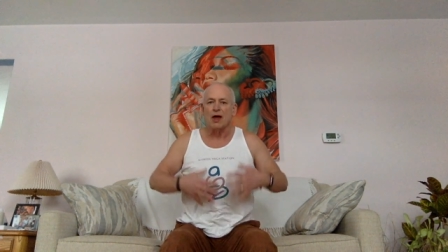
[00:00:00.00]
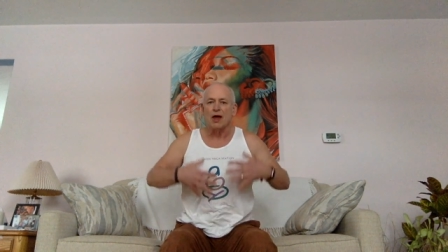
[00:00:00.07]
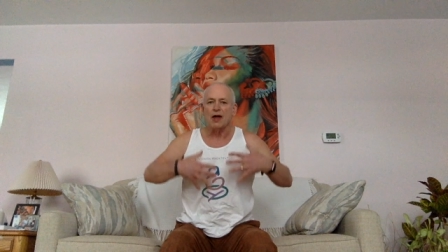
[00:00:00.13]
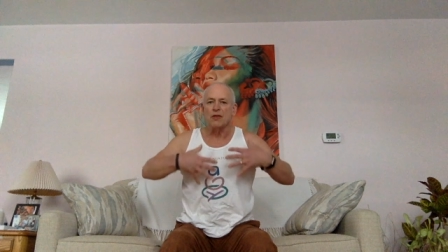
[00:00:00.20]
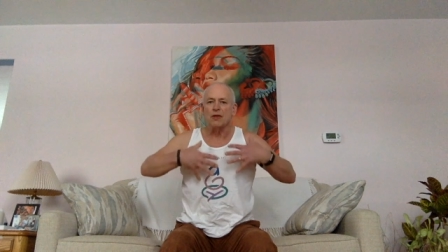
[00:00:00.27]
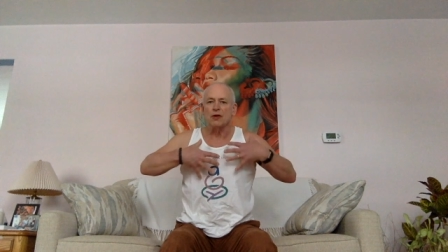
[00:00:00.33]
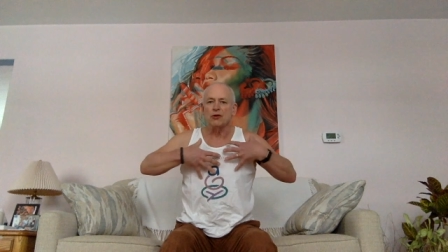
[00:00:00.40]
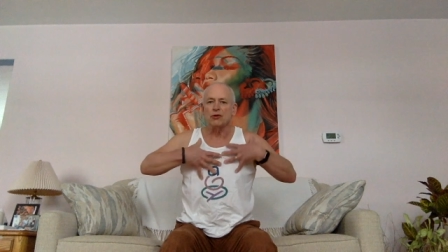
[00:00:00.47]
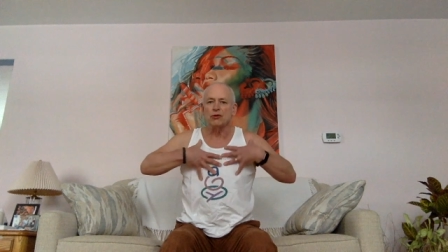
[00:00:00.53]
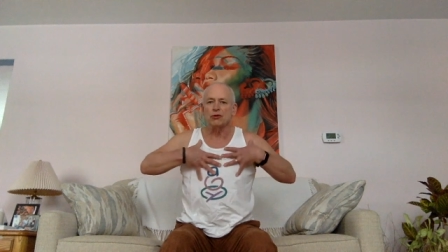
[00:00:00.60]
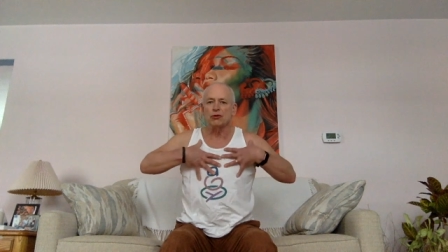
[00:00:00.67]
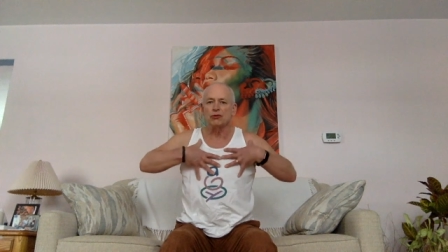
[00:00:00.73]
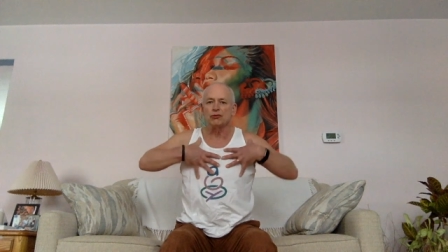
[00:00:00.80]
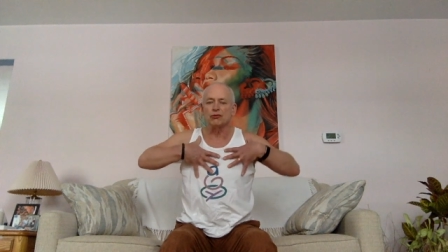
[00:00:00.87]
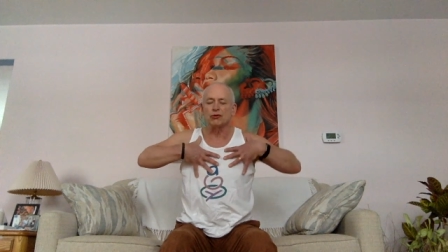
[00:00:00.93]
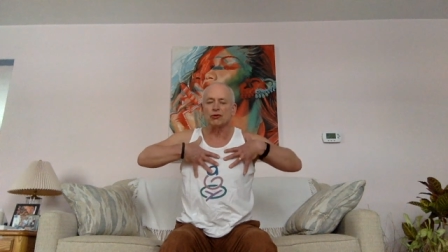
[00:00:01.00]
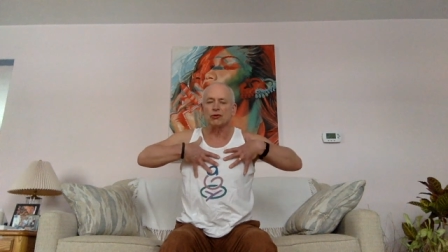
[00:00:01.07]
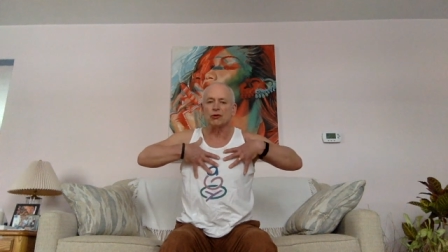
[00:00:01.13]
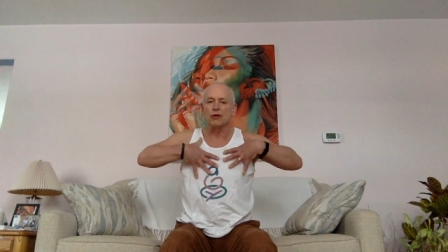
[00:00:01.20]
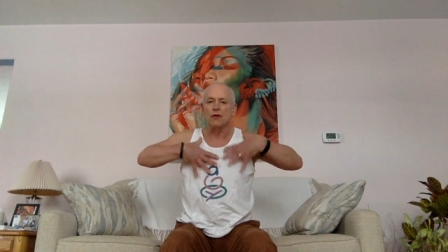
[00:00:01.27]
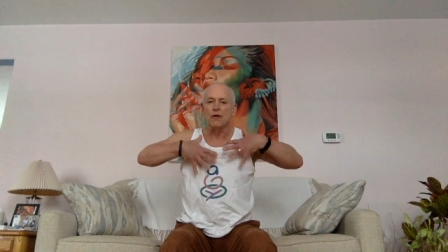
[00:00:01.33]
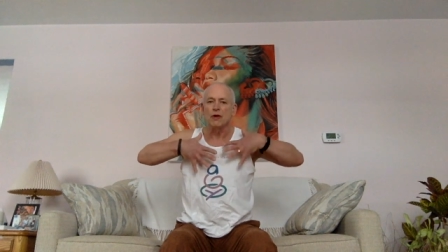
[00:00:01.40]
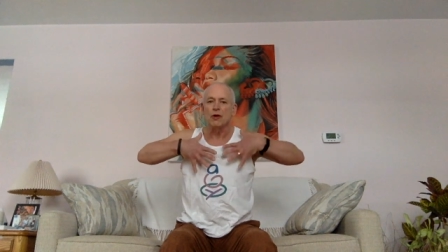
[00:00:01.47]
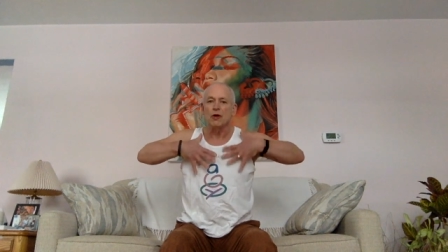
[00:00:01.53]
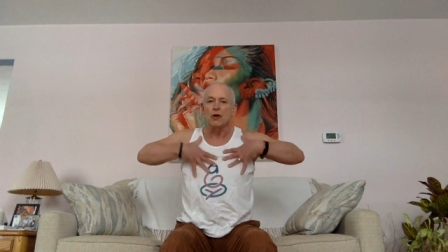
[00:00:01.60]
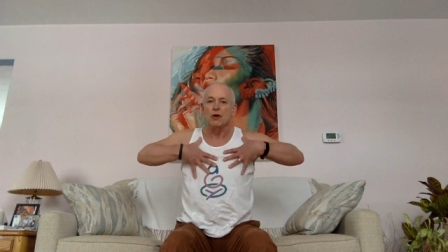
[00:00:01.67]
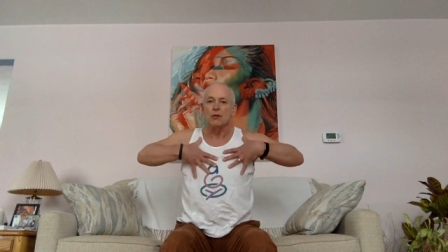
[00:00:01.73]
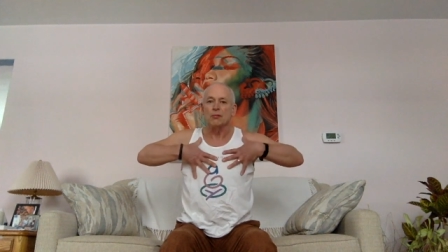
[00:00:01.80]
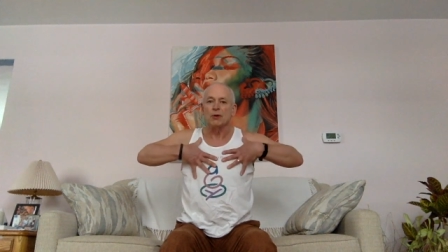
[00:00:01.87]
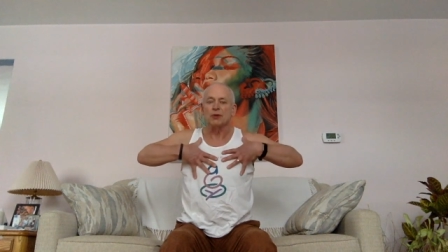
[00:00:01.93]
and then you use your
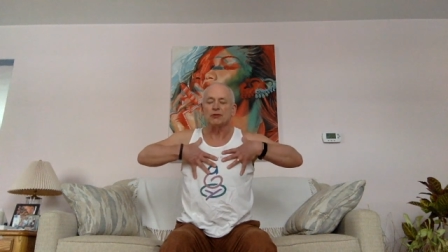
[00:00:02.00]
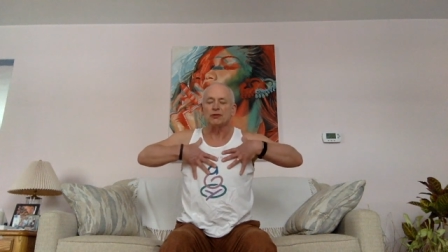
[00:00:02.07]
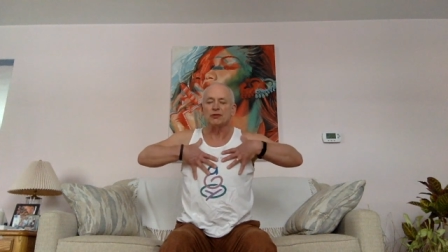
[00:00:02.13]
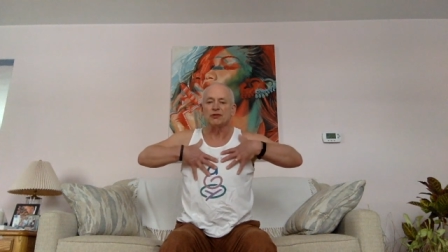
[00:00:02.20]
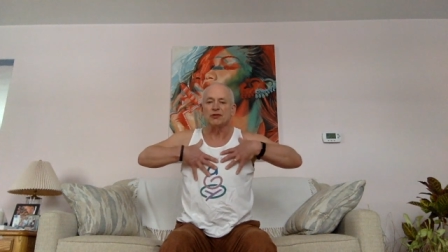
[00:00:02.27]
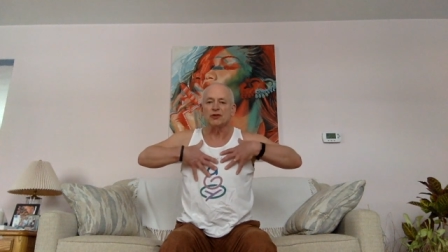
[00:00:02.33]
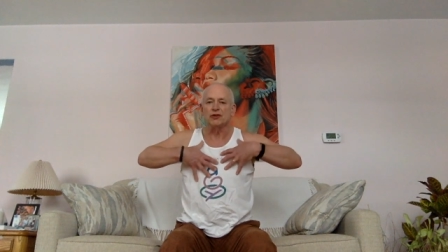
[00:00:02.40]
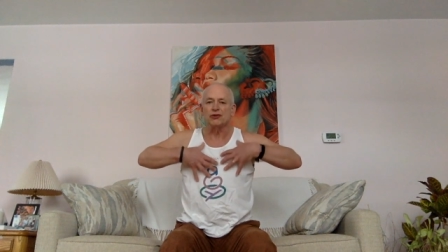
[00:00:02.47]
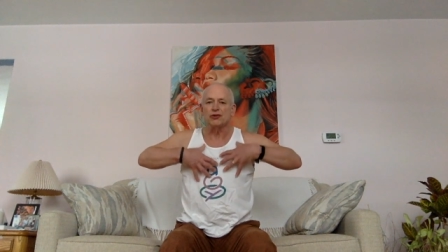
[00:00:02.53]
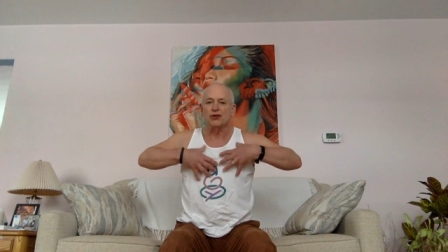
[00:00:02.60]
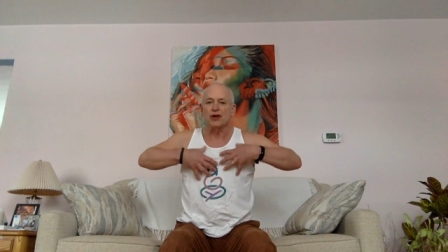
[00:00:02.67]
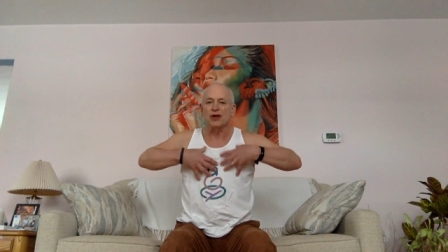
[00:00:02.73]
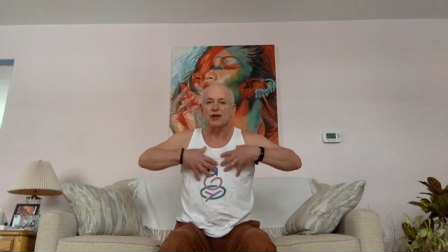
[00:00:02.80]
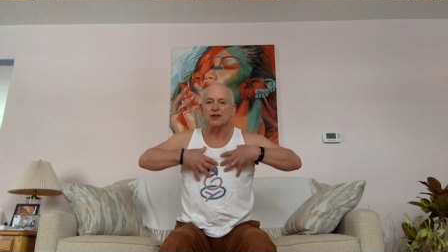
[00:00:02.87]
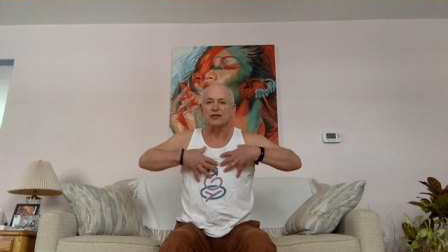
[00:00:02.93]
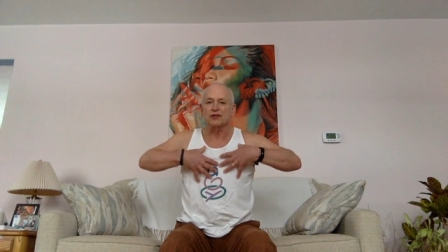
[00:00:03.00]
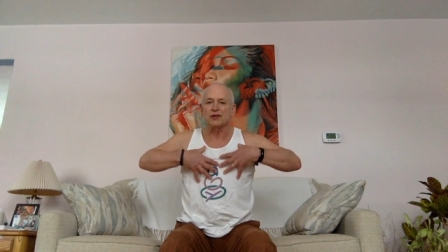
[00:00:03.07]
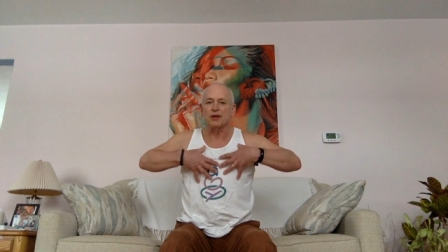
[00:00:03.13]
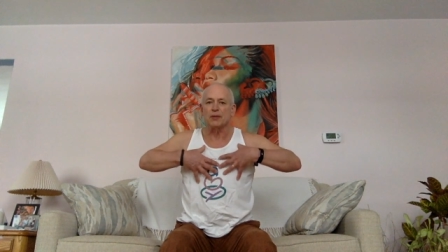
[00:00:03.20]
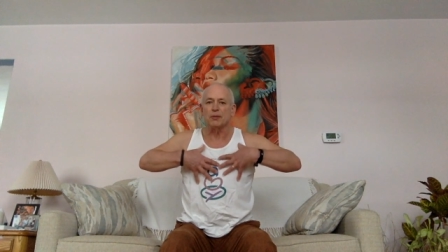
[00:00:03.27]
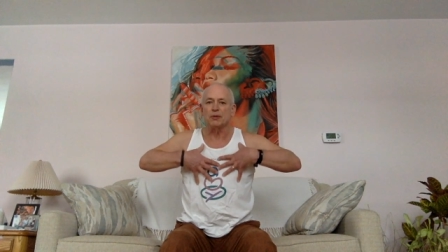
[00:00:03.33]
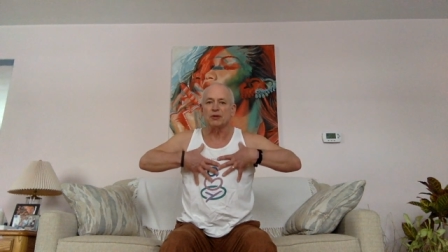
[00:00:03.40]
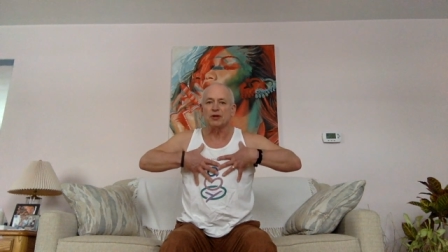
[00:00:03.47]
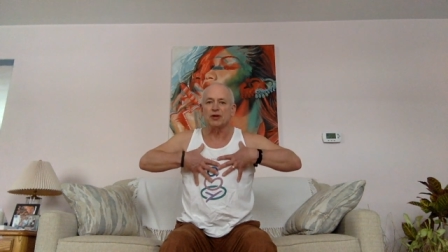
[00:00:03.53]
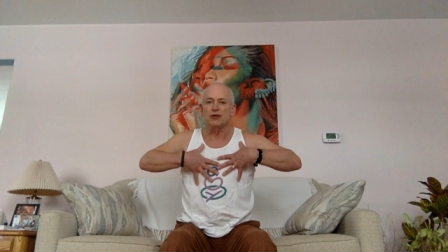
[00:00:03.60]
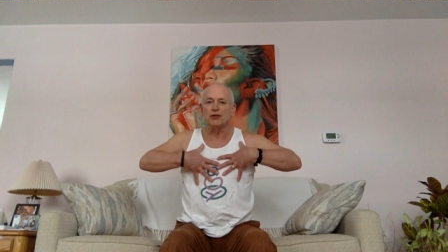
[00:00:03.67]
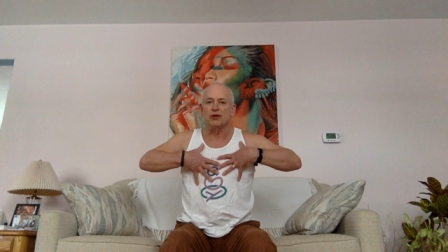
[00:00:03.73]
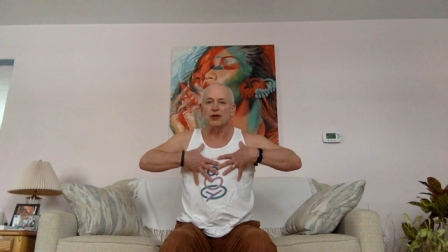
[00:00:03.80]
muscles in the chest and pretend you're